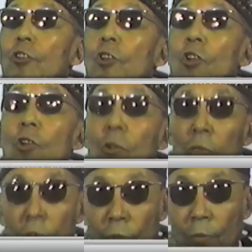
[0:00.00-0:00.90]

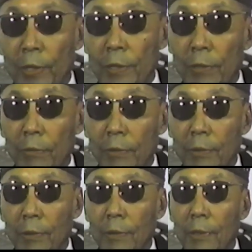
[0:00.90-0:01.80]
choose for you
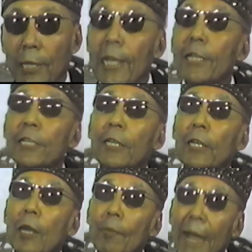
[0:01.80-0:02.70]

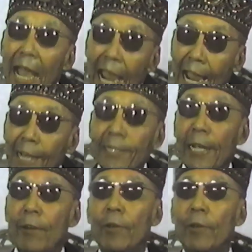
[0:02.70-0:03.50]
Islam as a